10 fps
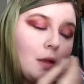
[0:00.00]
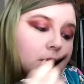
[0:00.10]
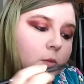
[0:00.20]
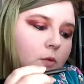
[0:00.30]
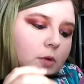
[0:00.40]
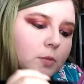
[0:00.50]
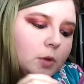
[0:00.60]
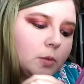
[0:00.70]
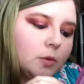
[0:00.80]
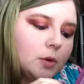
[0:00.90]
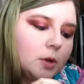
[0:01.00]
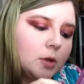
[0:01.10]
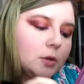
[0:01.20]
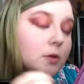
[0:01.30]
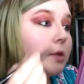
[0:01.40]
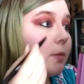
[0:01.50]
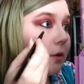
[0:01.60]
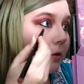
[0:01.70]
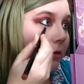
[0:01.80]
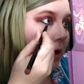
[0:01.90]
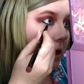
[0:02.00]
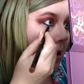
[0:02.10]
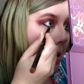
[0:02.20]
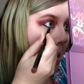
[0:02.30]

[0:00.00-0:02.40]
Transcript: some of this purple. I'm going to do some of the red